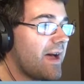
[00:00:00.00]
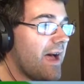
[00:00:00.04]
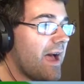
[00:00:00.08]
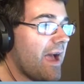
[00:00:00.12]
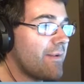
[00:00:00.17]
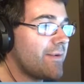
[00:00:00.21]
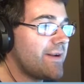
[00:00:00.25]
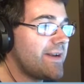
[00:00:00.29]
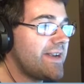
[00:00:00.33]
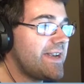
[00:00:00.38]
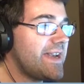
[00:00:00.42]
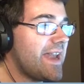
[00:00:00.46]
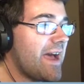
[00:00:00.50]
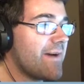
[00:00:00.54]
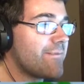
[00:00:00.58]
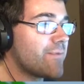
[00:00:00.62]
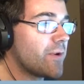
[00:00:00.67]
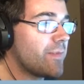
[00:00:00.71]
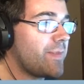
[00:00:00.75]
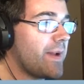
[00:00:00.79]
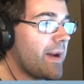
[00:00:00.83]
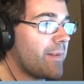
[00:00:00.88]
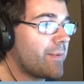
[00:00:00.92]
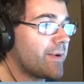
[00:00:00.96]
I would
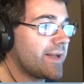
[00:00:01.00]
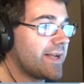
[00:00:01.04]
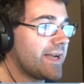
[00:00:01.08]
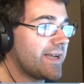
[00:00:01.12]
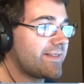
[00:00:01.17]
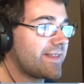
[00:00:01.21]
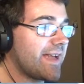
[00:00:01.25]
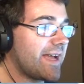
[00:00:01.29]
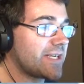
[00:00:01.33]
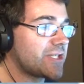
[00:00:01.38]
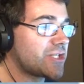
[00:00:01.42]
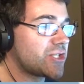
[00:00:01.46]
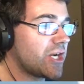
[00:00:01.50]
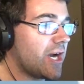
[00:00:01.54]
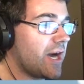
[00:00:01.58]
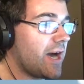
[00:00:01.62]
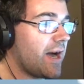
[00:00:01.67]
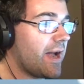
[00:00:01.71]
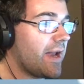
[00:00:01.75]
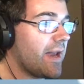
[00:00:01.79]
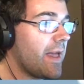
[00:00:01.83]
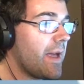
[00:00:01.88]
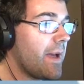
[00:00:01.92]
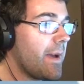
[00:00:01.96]
never be able to get that
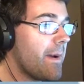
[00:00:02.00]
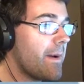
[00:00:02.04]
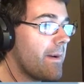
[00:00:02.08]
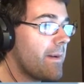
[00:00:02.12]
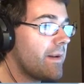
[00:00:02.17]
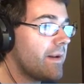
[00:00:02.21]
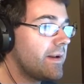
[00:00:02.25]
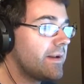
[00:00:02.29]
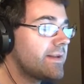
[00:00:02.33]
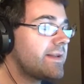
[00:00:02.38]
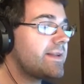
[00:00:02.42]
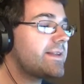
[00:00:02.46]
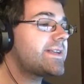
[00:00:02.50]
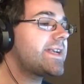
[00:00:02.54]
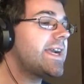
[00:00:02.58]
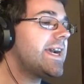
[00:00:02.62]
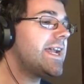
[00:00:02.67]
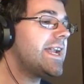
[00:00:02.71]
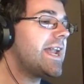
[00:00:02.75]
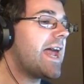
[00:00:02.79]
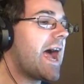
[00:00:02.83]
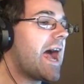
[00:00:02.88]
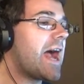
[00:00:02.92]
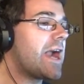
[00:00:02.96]
shot.
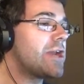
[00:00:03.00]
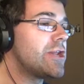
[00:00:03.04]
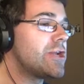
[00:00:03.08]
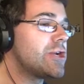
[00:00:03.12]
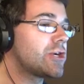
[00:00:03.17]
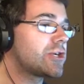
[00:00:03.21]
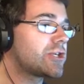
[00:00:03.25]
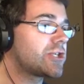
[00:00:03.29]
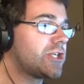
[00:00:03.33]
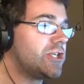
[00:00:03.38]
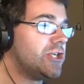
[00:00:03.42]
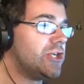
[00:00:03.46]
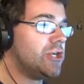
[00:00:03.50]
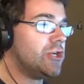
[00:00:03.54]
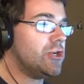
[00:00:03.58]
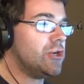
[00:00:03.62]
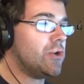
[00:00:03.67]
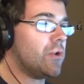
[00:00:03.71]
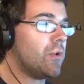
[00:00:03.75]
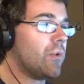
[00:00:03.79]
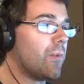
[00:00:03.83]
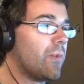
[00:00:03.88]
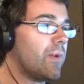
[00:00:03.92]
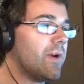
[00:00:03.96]
Get out of your
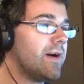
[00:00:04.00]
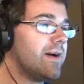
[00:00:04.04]
canoe!